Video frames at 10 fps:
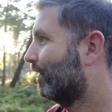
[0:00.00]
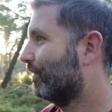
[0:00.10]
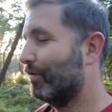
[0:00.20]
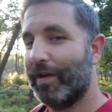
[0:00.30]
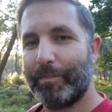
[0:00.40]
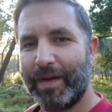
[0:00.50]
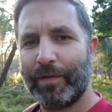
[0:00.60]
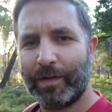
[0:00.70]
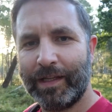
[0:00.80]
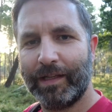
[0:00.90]
So
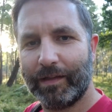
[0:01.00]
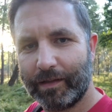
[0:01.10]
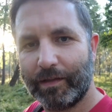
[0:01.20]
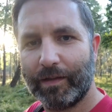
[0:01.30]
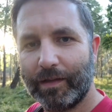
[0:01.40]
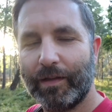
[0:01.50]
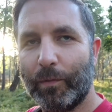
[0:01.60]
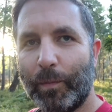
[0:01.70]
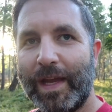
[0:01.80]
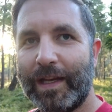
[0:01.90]
apparently
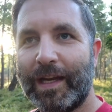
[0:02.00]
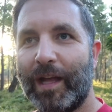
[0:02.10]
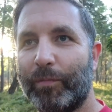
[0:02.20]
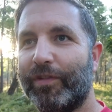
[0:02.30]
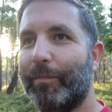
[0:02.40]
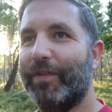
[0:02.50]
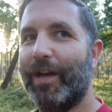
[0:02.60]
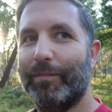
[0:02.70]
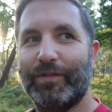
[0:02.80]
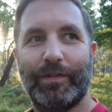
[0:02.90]
waiting helps
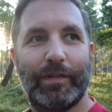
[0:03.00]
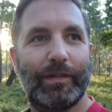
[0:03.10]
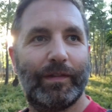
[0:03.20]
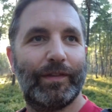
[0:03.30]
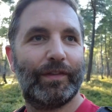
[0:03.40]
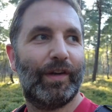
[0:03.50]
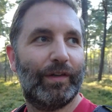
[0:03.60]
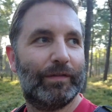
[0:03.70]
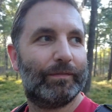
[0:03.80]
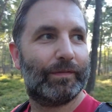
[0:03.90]
sometimes.
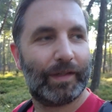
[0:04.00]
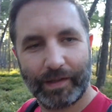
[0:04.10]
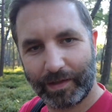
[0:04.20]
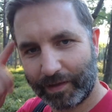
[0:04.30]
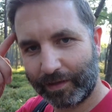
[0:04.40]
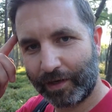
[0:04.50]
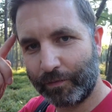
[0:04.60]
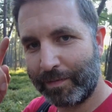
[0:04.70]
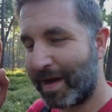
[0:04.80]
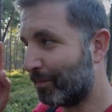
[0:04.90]
So gotta
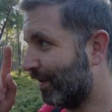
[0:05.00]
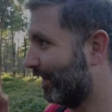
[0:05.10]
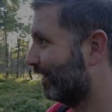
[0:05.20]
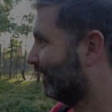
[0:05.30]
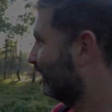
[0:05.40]
remember that.